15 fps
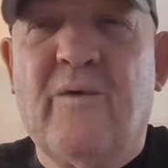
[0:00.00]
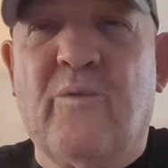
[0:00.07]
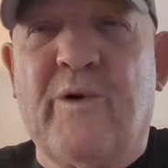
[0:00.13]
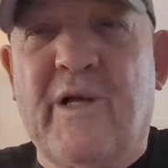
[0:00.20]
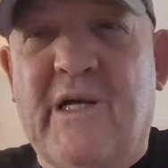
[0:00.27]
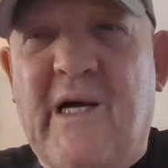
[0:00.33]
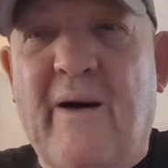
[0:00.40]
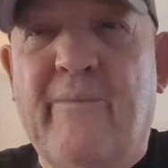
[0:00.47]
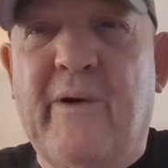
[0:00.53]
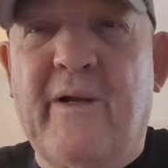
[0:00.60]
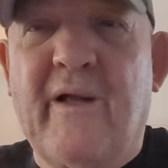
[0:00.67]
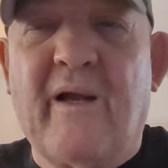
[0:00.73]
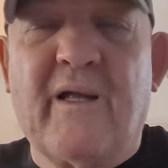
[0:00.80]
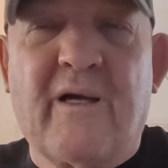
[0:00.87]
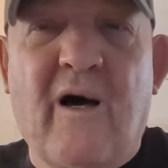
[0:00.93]
When he come
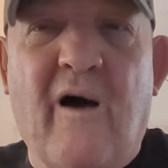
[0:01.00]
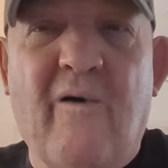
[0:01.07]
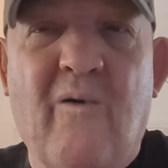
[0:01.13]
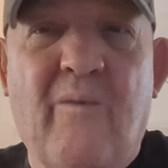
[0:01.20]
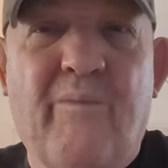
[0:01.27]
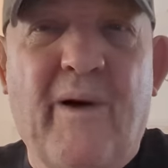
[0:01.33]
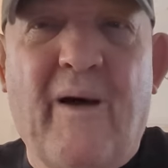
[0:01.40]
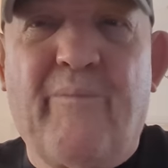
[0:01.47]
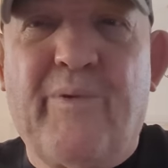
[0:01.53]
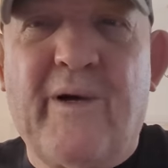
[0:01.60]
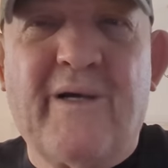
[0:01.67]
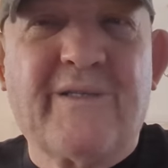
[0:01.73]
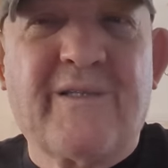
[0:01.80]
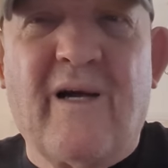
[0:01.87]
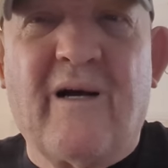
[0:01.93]
in, he got him about
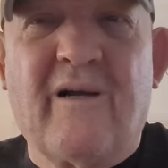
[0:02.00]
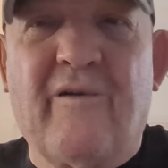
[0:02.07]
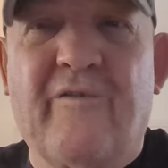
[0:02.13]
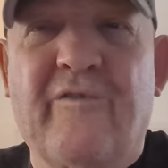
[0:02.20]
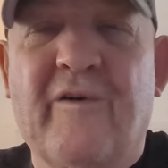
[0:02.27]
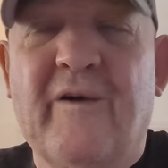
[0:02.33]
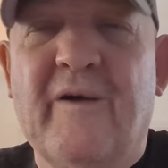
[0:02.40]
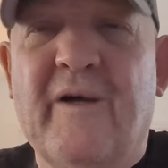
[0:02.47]
Peter Sutcliffe.